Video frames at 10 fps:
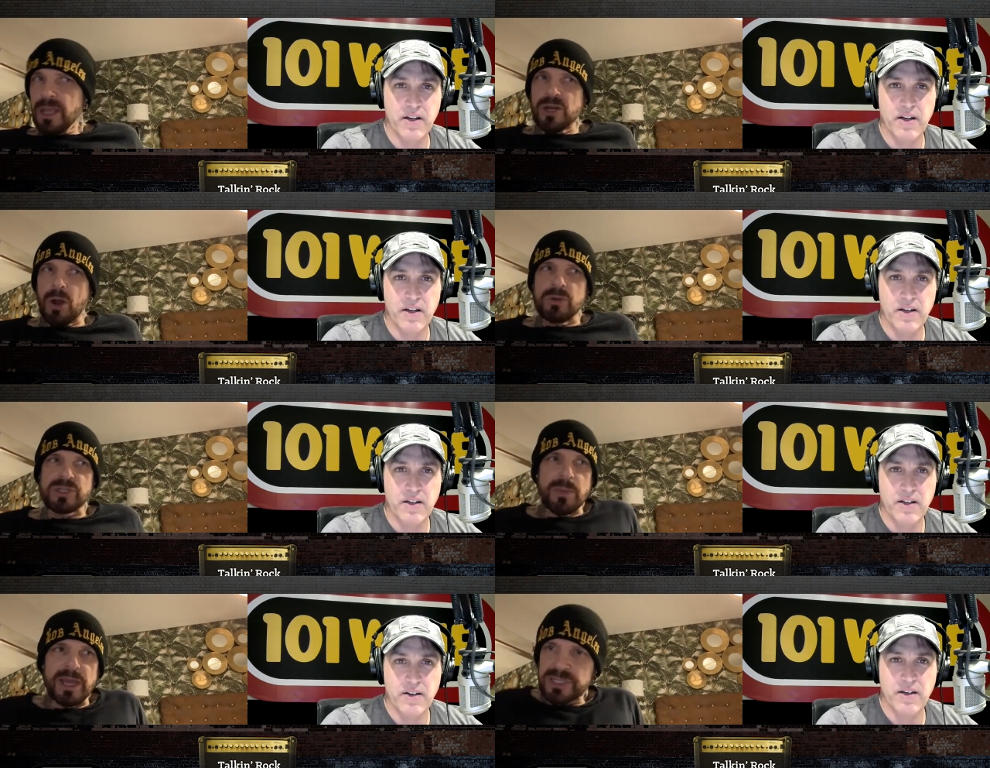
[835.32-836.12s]
Speaker 1: You know, it was
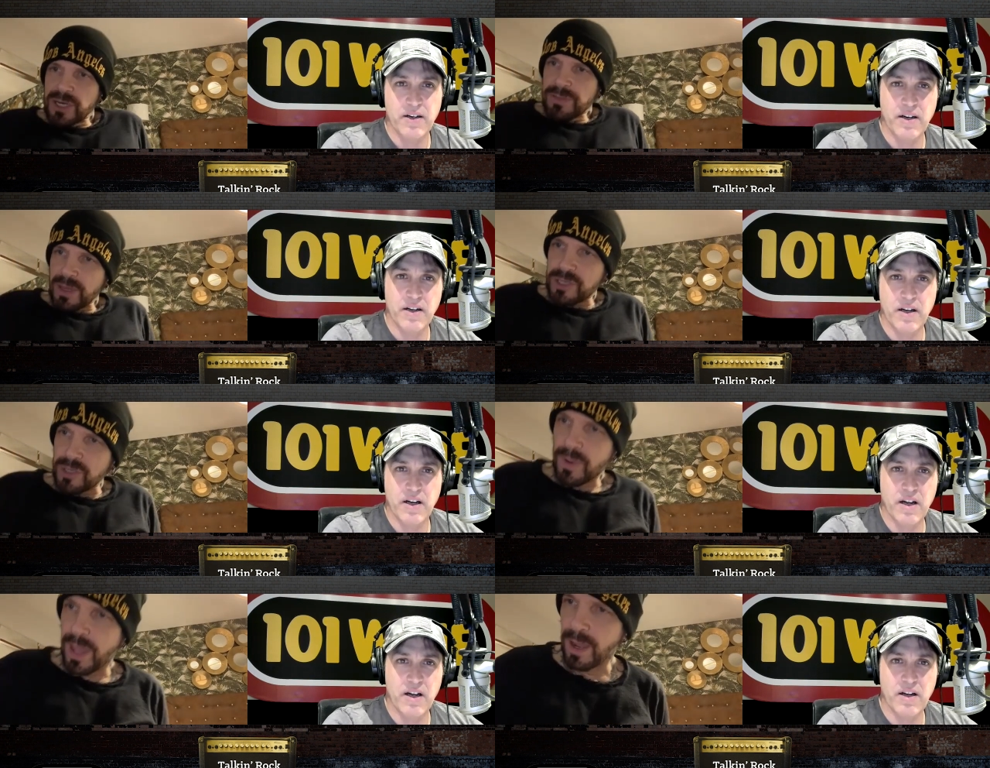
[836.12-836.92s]
amazing. Thank
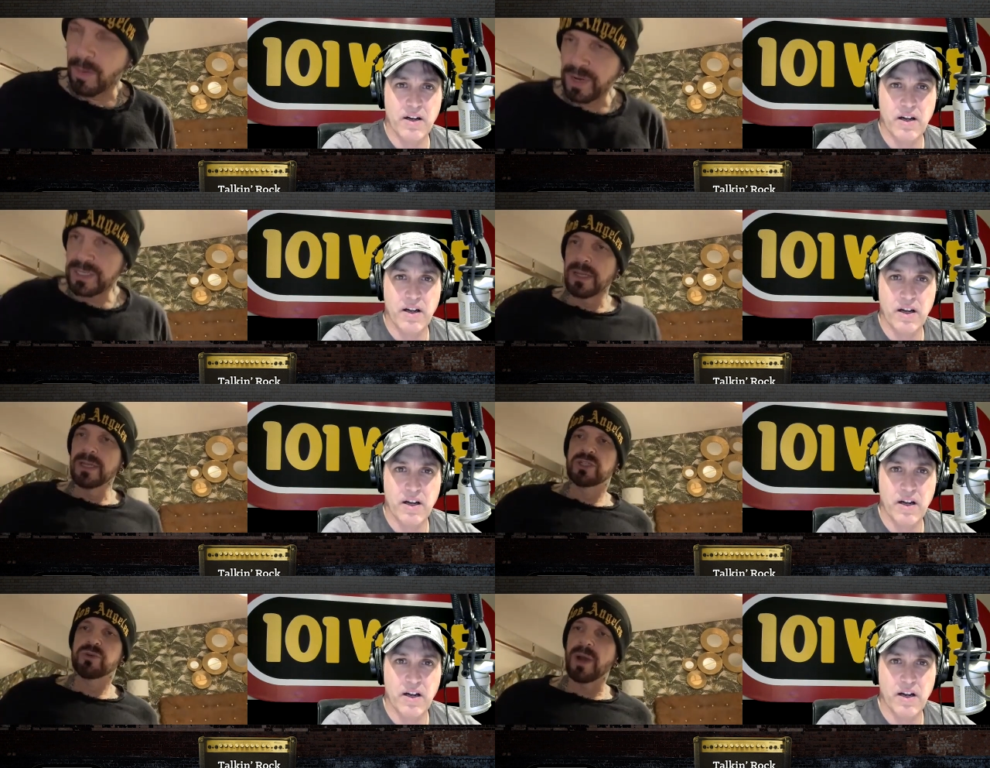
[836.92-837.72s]
you. And um, we
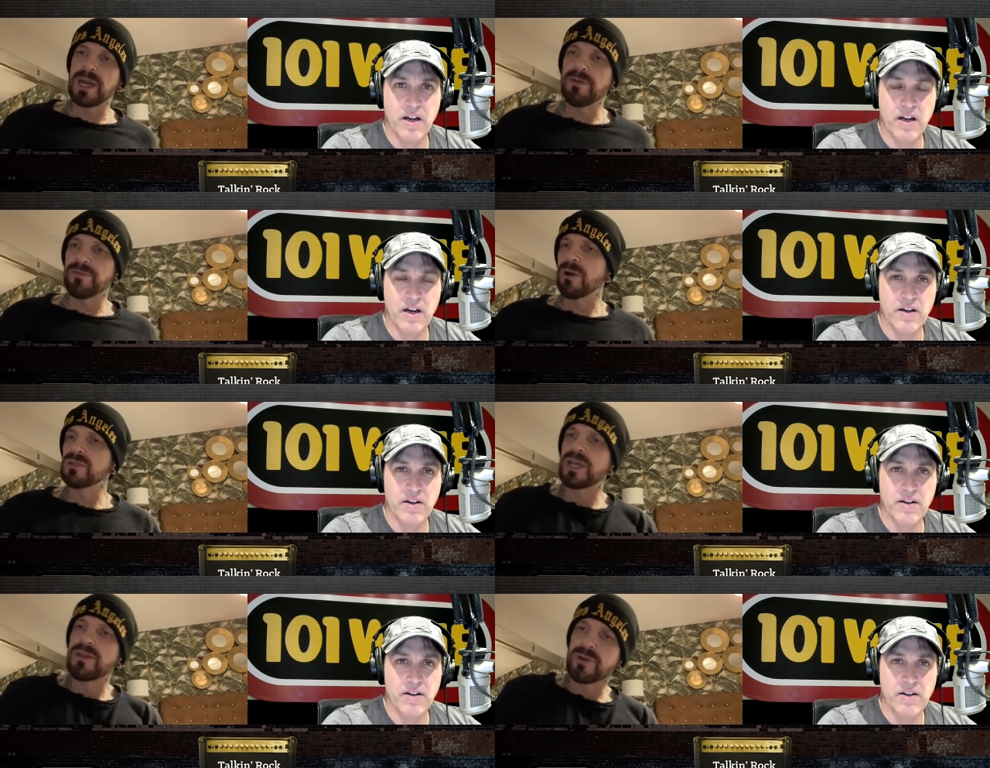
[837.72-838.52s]
did 20 of
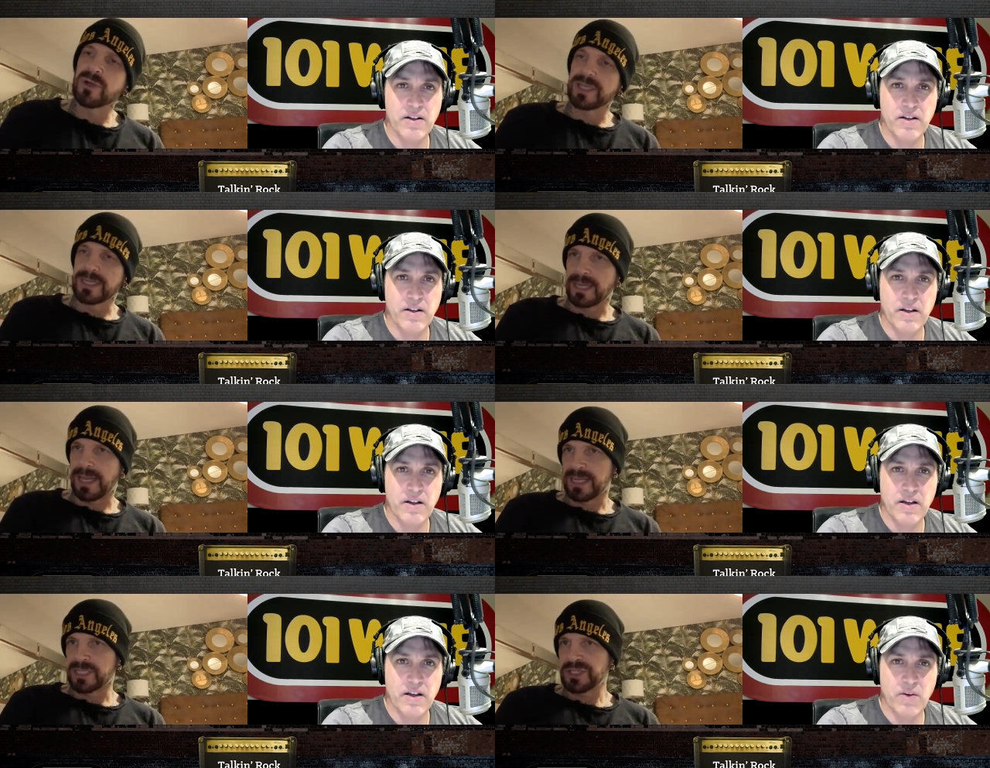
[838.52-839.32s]
those in 13
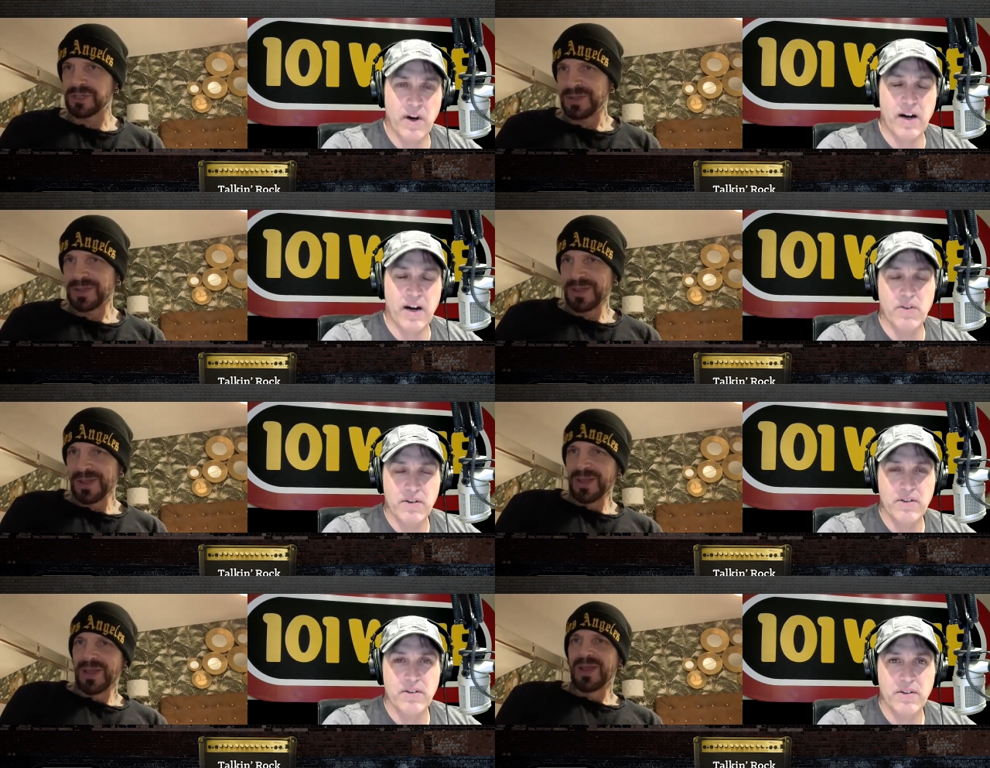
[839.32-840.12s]
days. Wow.
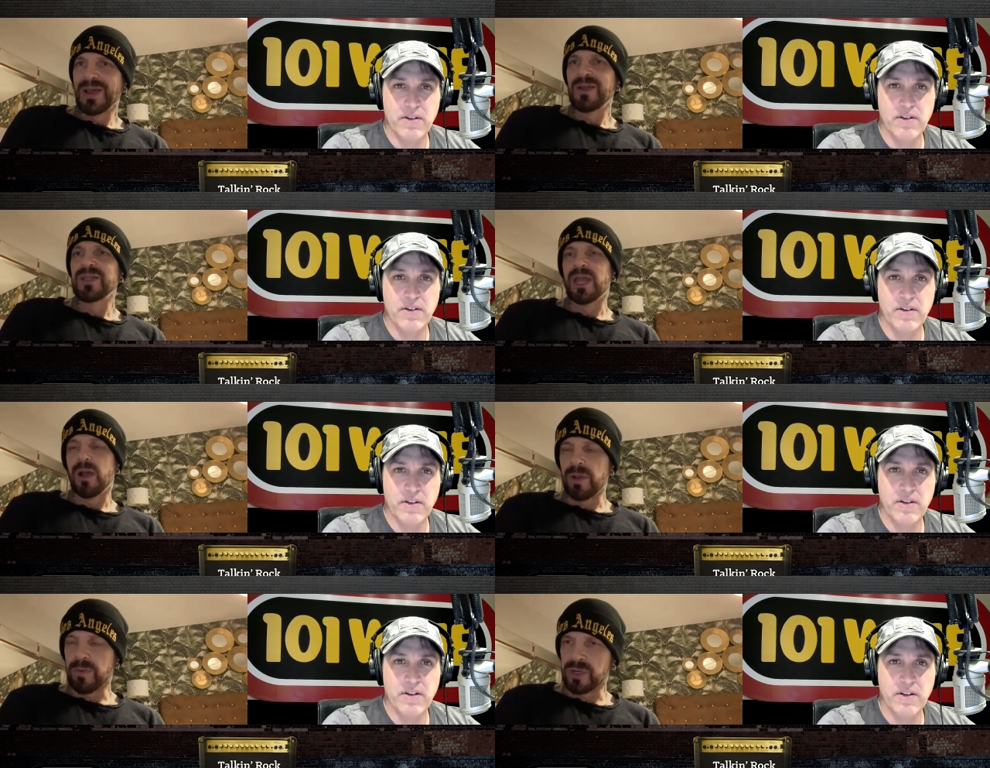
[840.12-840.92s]
Yeah,
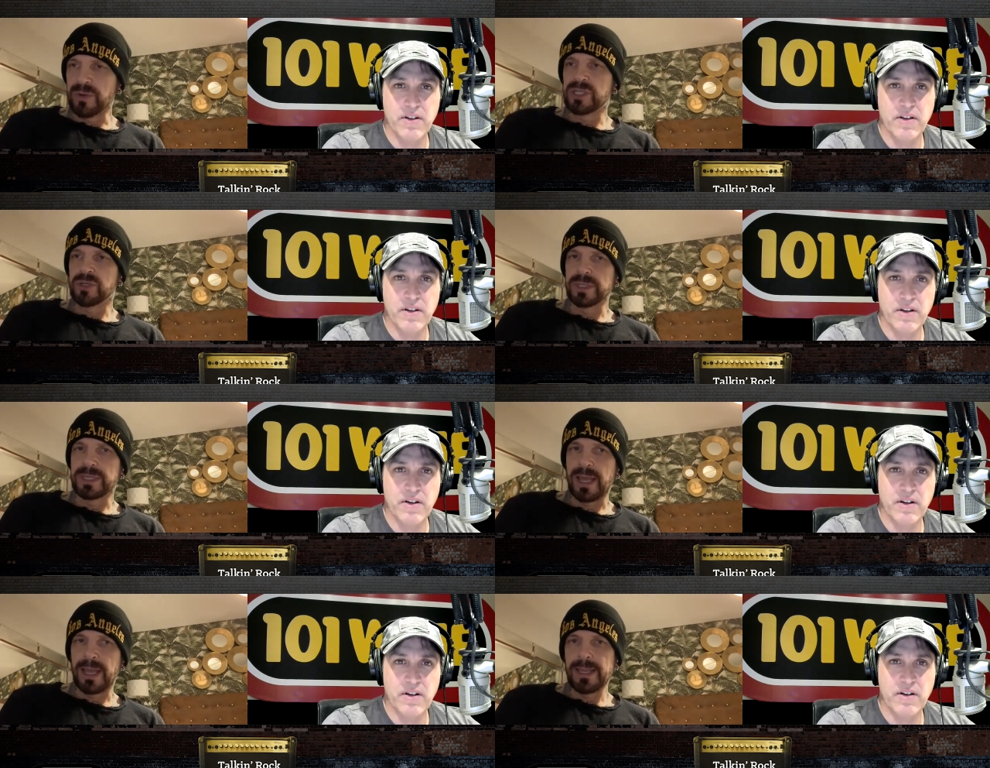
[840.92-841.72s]
we were doing two a
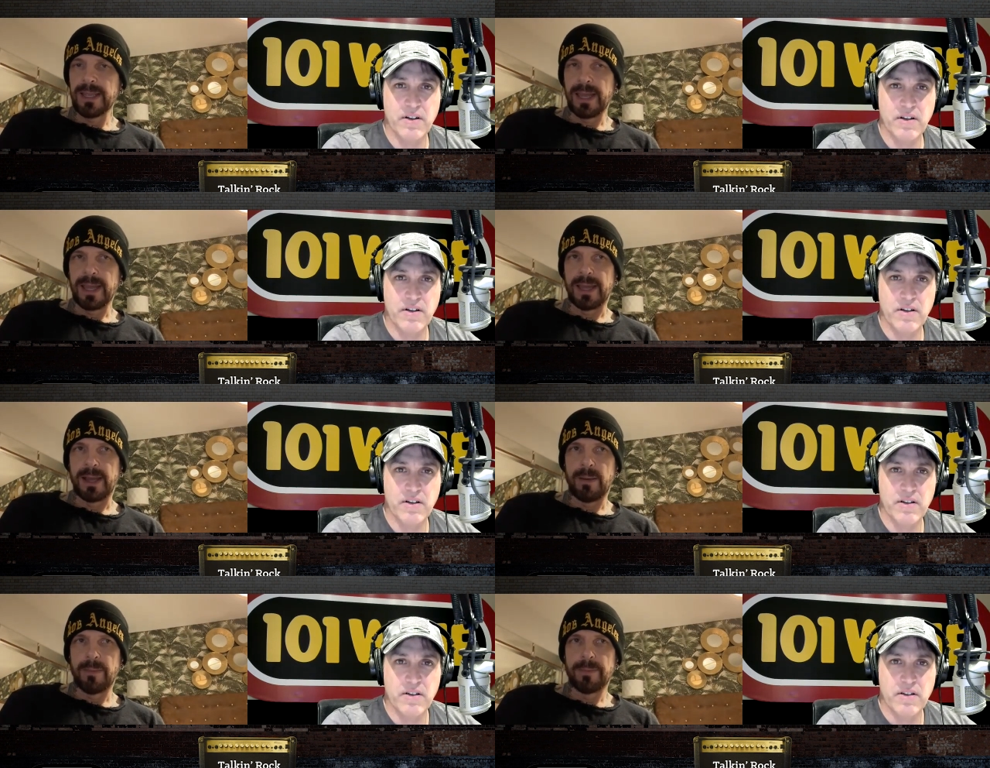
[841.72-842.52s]
day.
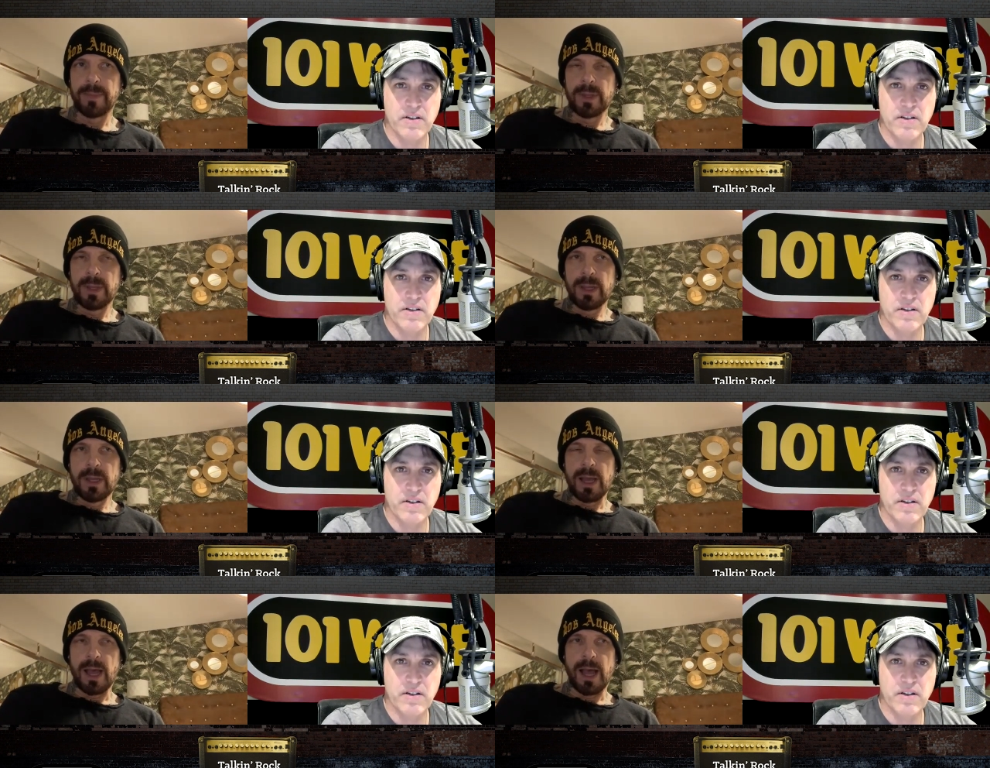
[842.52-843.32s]
Um,
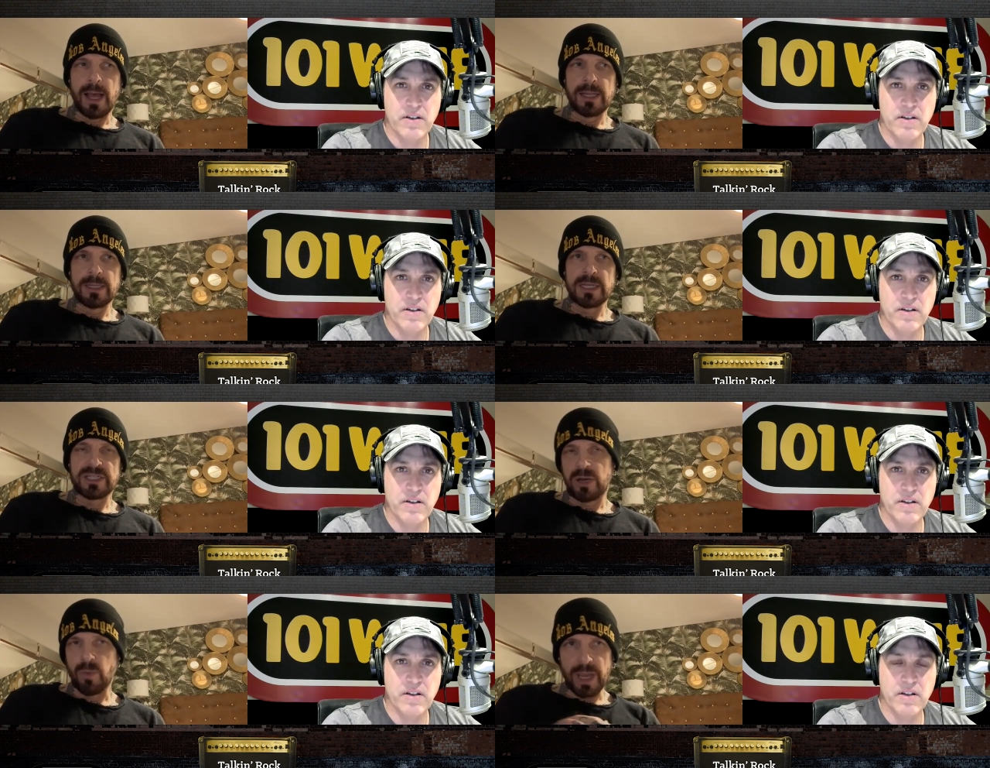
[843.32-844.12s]
uh, I
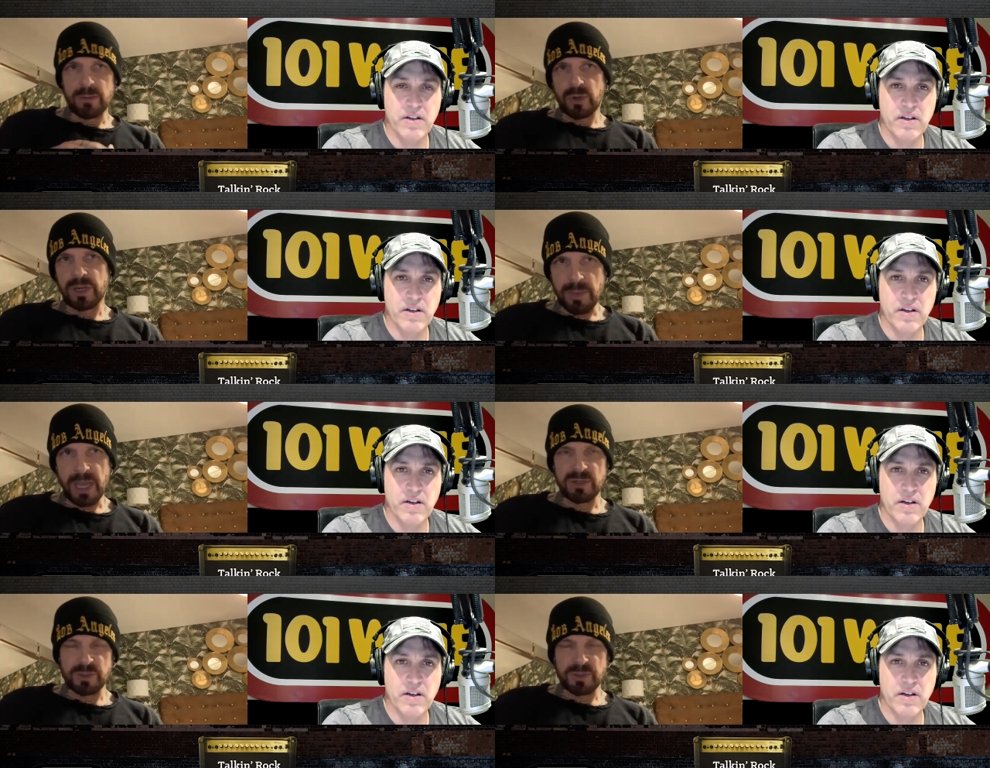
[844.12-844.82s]
say we, it was only me